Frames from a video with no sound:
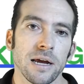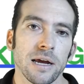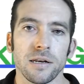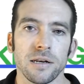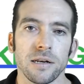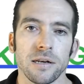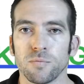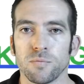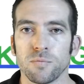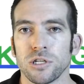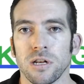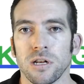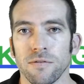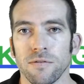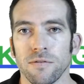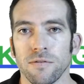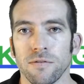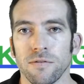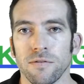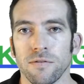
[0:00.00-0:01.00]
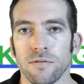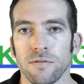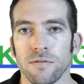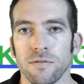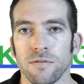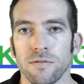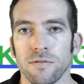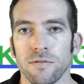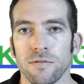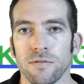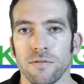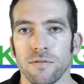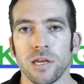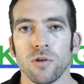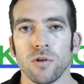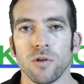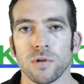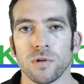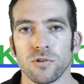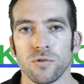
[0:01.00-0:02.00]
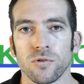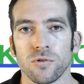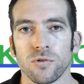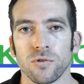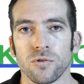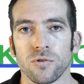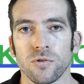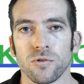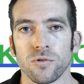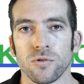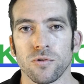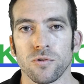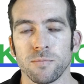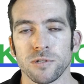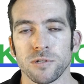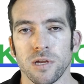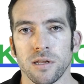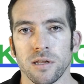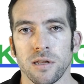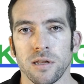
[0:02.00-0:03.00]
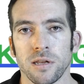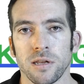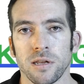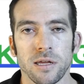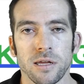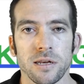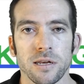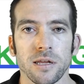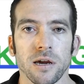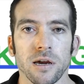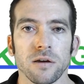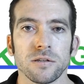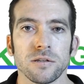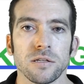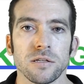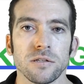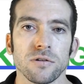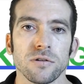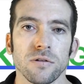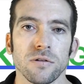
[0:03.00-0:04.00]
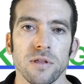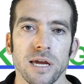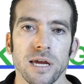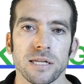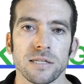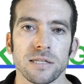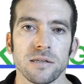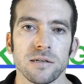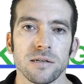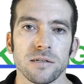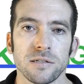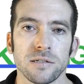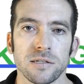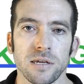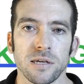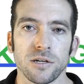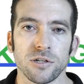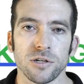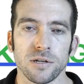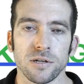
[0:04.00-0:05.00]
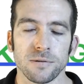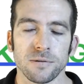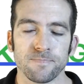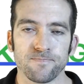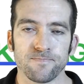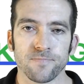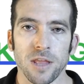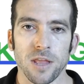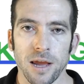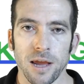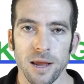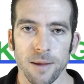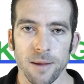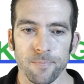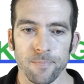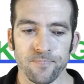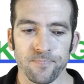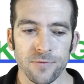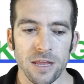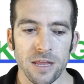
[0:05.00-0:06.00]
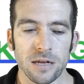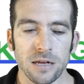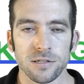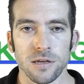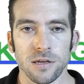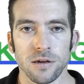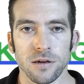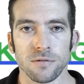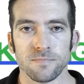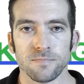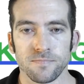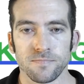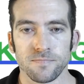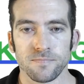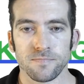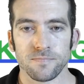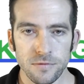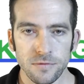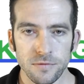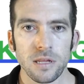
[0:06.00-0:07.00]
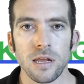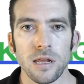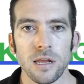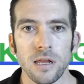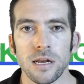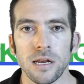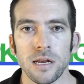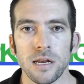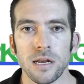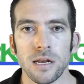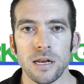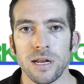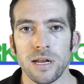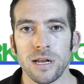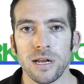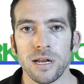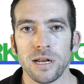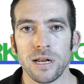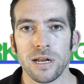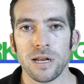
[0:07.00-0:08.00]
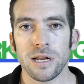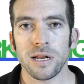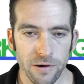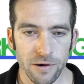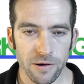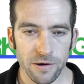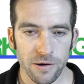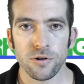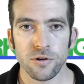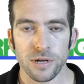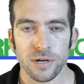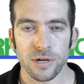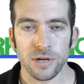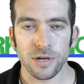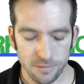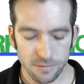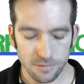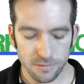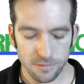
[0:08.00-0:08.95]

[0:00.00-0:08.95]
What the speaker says: new special event coming up, anything you want to write on your website that goes into that section. Okay, so let me quickly show you how to do it.